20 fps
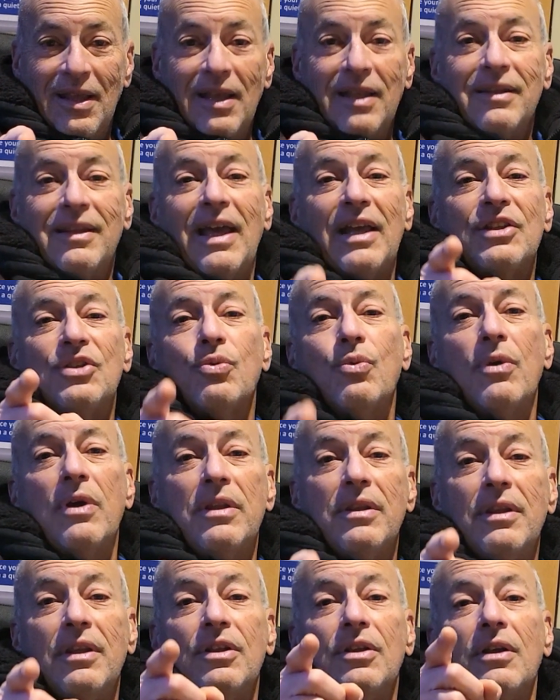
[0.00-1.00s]
That's
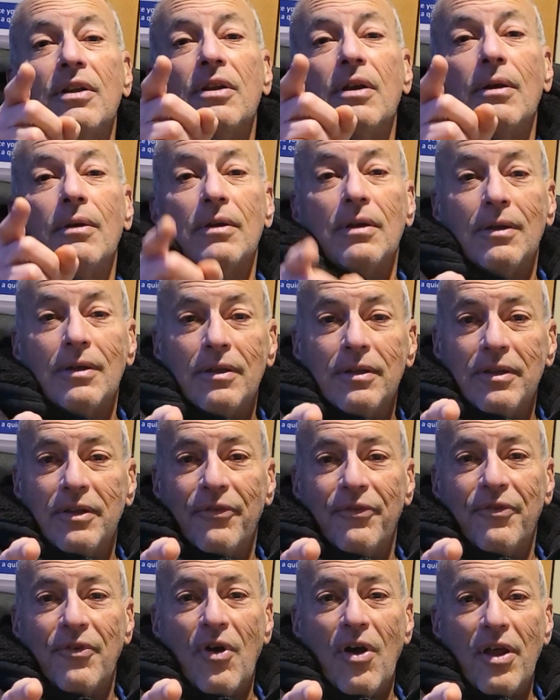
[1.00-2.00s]
when the, the
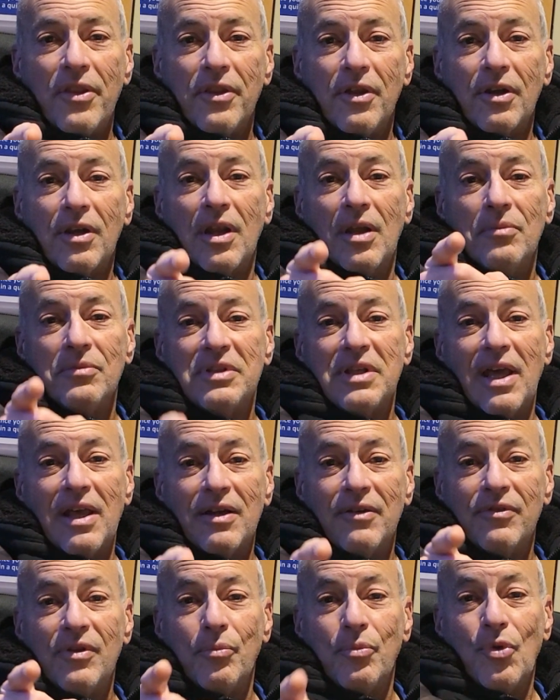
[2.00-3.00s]
father comes out
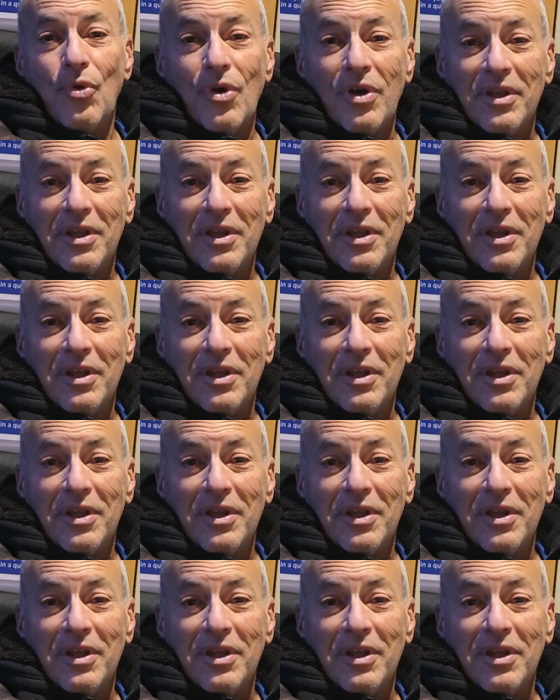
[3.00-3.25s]
of the boy.